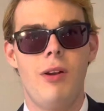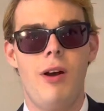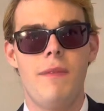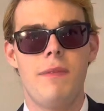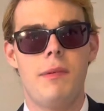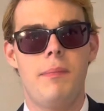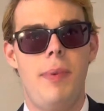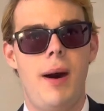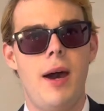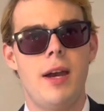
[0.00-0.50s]
have
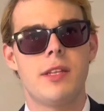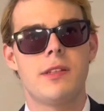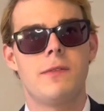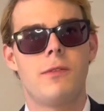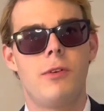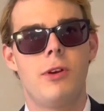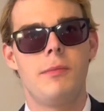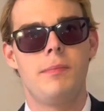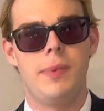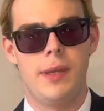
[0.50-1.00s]
the box
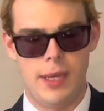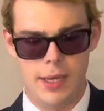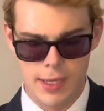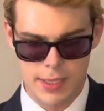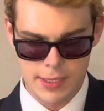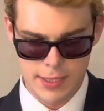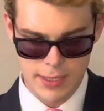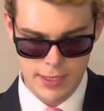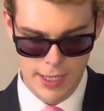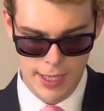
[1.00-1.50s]
for it
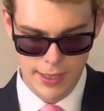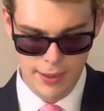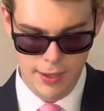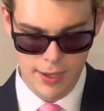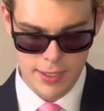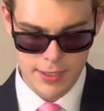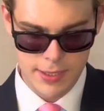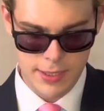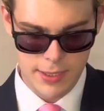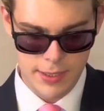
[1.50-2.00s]
because I
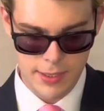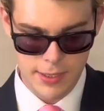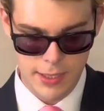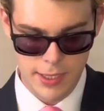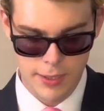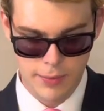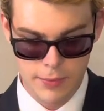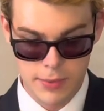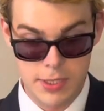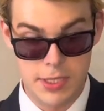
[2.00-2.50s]
lost it,
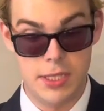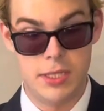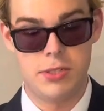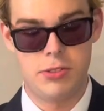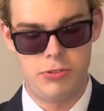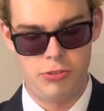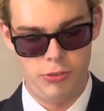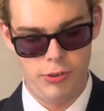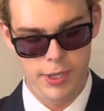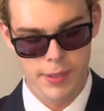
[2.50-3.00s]
it was
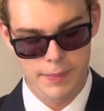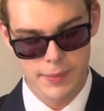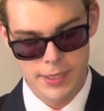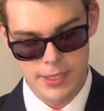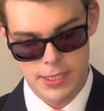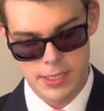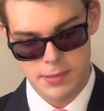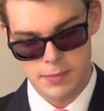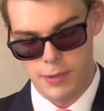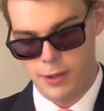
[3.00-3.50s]

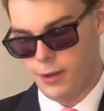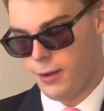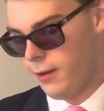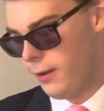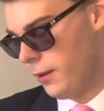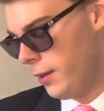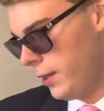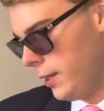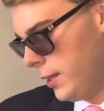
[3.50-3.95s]
extremely small,